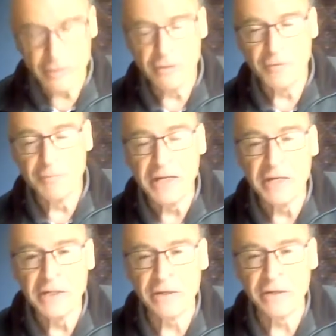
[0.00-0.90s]

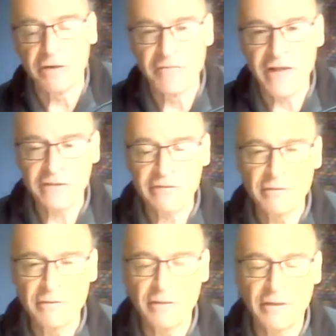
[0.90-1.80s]
beginning of that
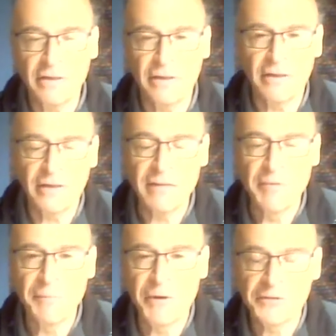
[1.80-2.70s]
Labour
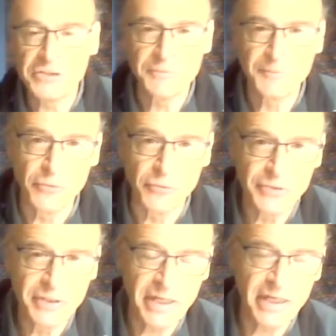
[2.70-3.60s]
Party
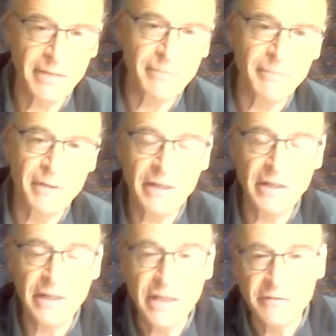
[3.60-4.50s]
support came
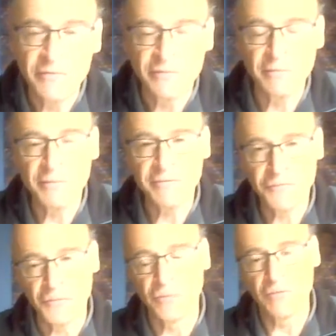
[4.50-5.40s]
even
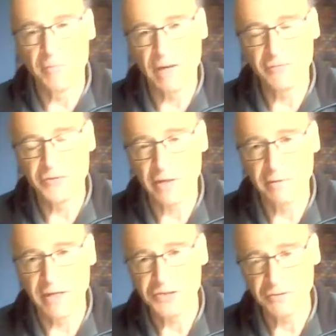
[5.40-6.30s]
before the Balfour
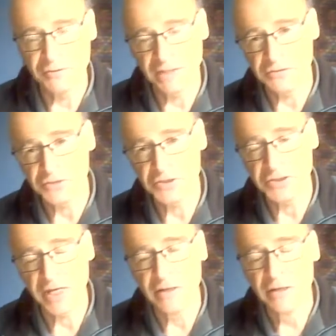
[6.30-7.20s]
Declaration, that is to
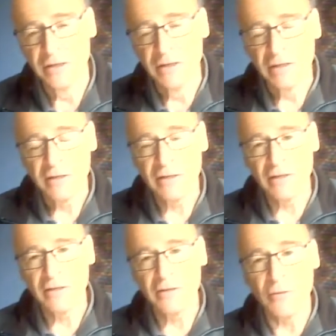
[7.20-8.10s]
say,
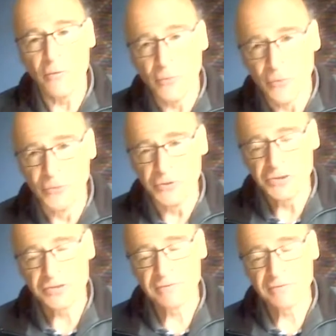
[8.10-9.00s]
in
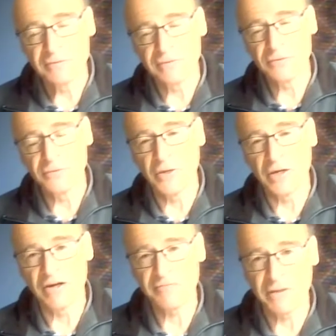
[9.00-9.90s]
August,
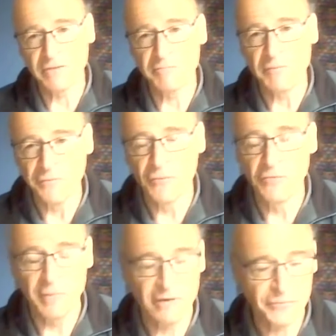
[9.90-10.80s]
2.5 months before the
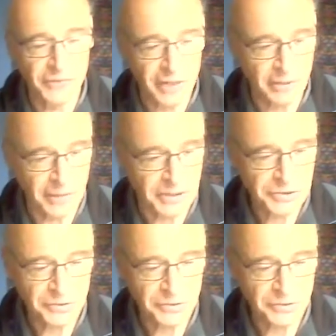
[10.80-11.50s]
Balfour Declaration,